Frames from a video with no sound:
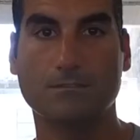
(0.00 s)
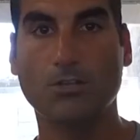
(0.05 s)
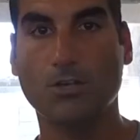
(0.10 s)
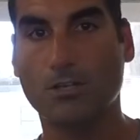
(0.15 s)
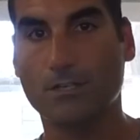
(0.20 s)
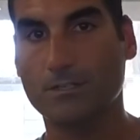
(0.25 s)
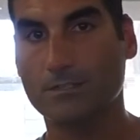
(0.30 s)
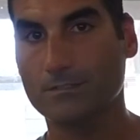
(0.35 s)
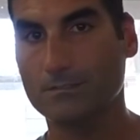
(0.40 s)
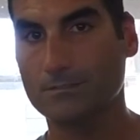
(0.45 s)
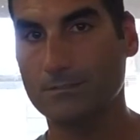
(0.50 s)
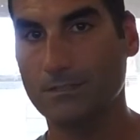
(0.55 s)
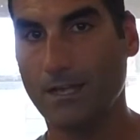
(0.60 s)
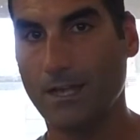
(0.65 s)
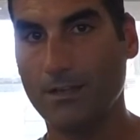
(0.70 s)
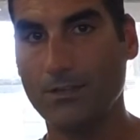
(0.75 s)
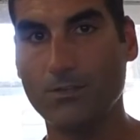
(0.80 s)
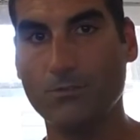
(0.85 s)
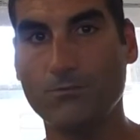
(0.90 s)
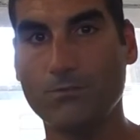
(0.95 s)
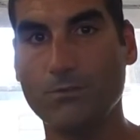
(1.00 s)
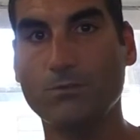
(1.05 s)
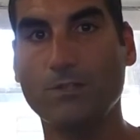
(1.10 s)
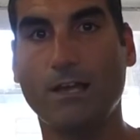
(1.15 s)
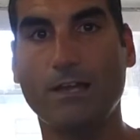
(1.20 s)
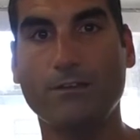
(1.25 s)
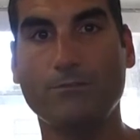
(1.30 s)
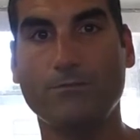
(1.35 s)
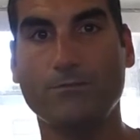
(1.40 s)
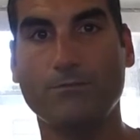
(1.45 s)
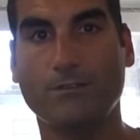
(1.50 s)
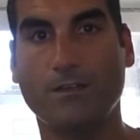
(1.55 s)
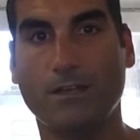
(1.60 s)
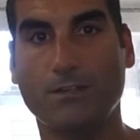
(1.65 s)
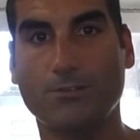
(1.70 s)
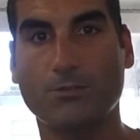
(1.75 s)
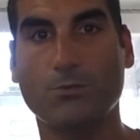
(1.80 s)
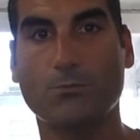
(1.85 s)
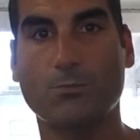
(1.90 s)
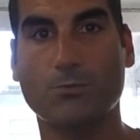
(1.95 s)
Look, how you view life
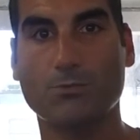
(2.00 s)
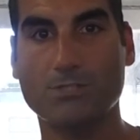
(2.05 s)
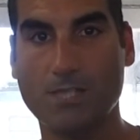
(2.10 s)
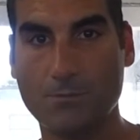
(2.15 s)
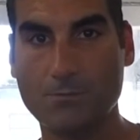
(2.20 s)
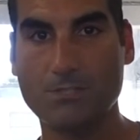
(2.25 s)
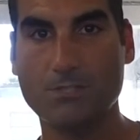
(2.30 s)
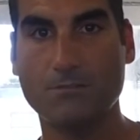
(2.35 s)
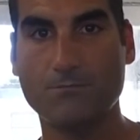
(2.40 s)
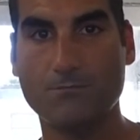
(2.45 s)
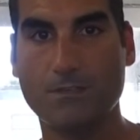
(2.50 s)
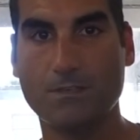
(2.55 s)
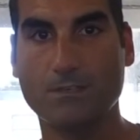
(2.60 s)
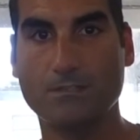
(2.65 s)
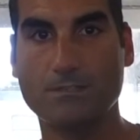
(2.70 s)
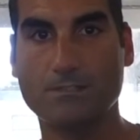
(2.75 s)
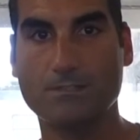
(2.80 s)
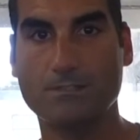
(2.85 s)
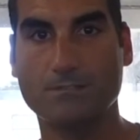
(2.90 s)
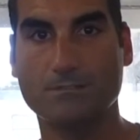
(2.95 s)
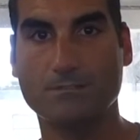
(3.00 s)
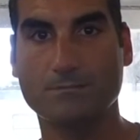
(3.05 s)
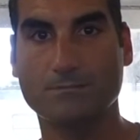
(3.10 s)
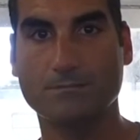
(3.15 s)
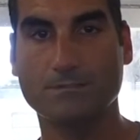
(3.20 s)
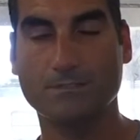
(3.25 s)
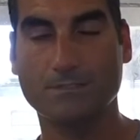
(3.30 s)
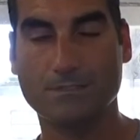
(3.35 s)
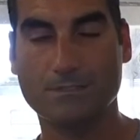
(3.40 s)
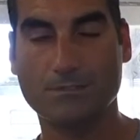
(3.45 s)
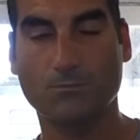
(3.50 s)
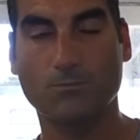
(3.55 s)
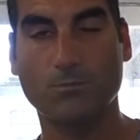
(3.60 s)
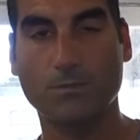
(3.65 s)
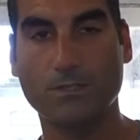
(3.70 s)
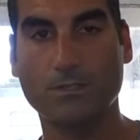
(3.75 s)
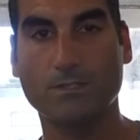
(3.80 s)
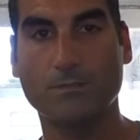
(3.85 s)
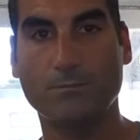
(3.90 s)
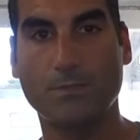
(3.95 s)
and your perception of things is a
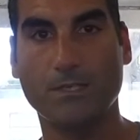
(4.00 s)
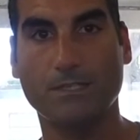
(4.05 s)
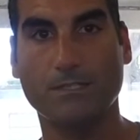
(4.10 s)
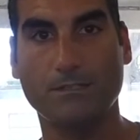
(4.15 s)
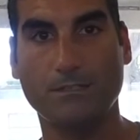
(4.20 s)
really big